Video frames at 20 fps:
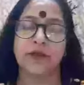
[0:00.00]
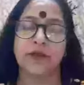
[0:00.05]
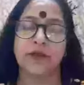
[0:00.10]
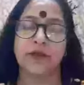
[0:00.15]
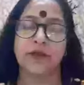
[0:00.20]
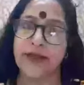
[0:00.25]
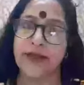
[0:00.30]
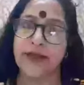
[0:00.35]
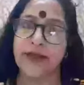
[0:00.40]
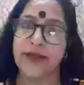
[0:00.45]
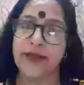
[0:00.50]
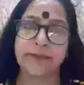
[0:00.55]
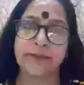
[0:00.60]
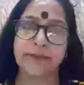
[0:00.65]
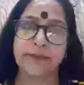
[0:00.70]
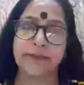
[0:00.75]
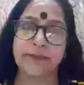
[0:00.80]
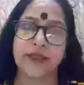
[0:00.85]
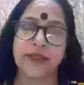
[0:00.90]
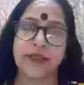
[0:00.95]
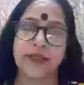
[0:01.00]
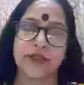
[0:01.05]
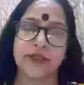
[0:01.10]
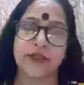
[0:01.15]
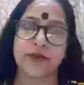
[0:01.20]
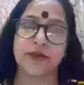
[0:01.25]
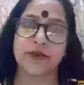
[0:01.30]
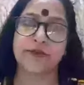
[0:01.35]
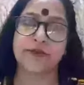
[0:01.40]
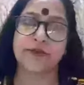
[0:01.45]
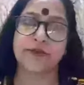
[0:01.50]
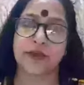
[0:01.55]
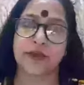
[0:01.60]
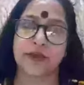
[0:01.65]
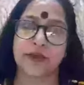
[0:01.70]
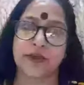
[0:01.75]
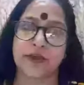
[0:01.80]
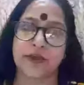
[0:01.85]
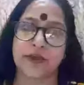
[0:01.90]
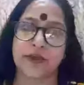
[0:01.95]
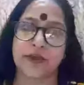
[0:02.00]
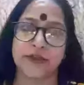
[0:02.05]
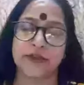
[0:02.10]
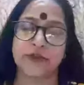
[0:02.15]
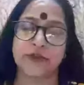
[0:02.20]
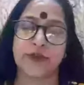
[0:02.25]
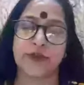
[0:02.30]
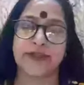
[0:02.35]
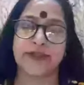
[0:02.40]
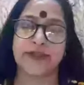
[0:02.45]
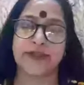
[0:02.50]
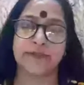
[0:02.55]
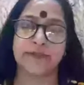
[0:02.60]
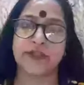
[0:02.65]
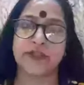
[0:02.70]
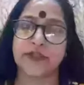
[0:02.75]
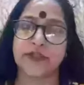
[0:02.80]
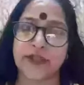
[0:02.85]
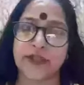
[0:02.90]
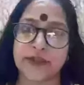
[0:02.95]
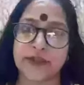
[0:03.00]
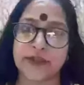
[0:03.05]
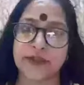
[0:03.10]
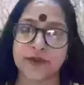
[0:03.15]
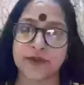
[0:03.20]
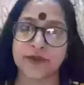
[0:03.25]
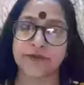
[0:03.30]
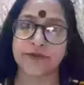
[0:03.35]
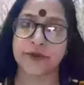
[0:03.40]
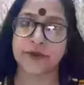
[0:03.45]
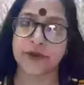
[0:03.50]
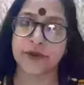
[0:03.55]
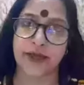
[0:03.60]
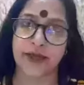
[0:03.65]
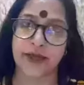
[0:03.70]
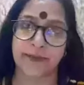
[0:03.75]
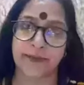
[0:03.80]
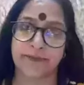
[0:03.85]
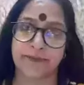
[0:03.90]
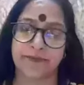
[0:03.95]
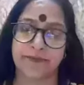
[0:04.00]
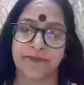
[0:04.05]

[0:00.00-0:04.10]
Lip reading: to accept the changes of technology, to accept the changes of today,